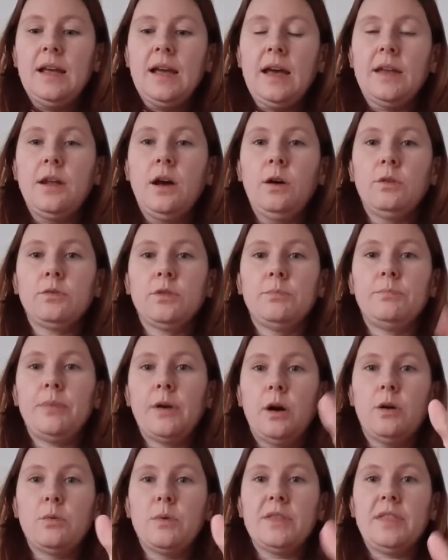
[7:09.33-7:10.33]
and hold the
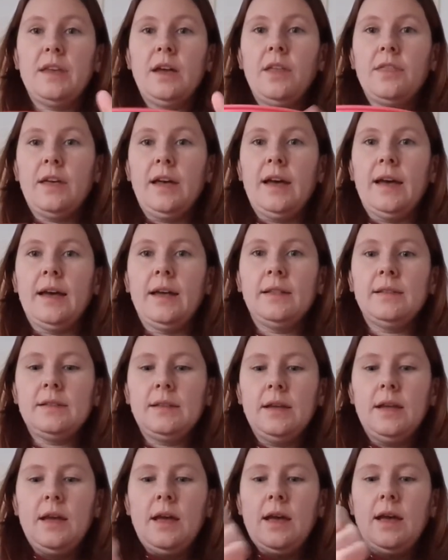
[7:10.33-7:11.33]
bowl with the other hand
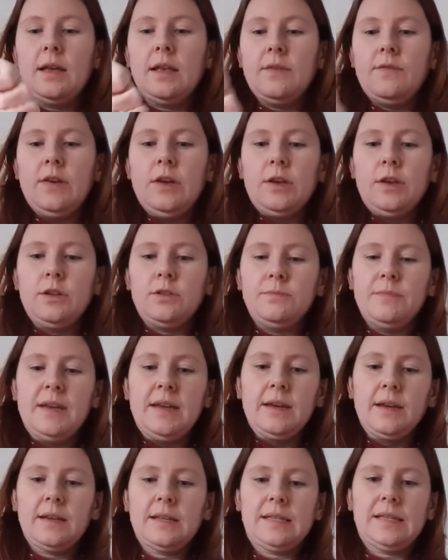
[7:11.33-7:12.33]
and give it a big
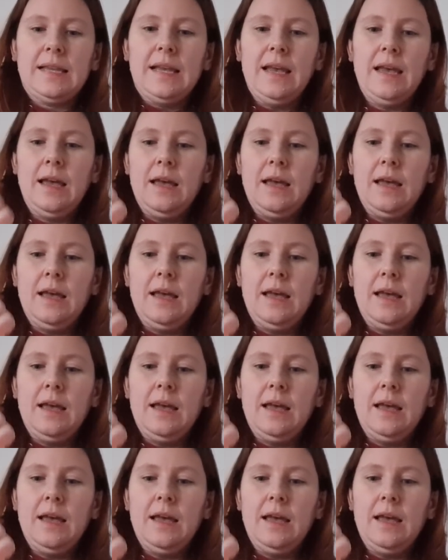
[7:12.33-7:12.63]
mix.